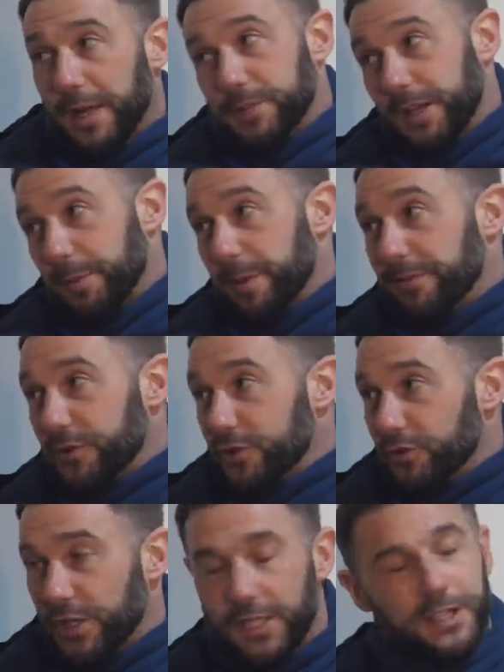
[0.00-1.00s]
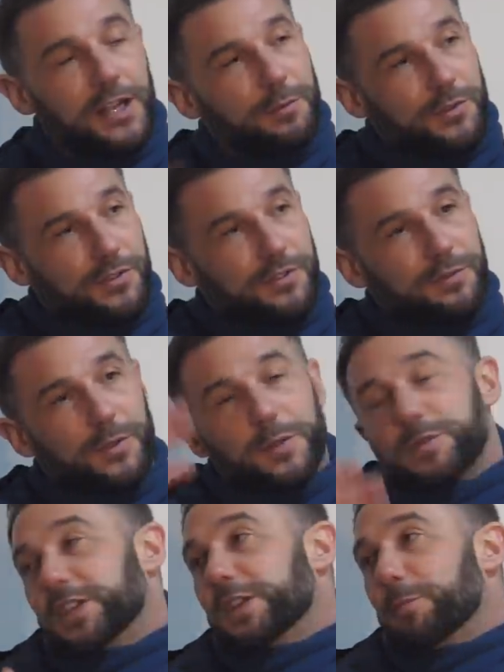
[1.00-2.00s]
and I was getting a bit frustrated and I was when he
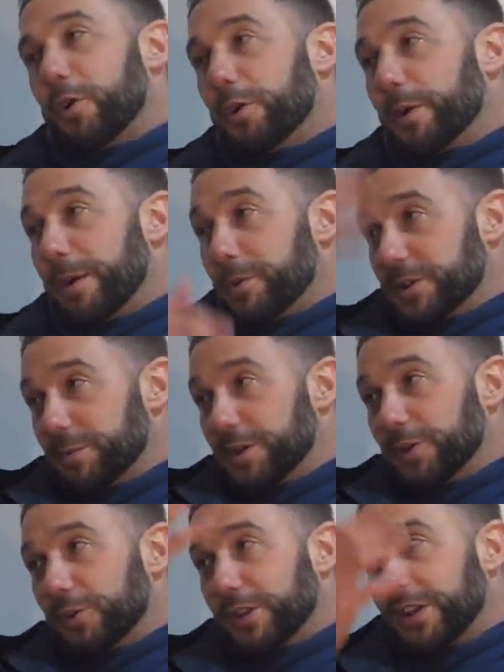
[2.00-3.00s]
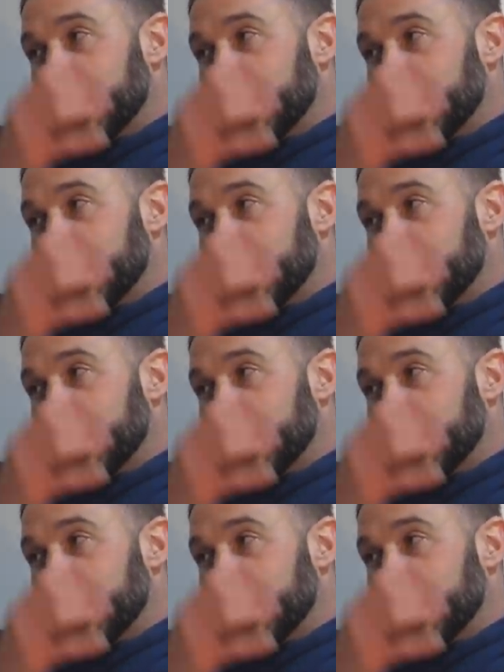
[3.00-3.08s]
was getting the ball away I must have been going like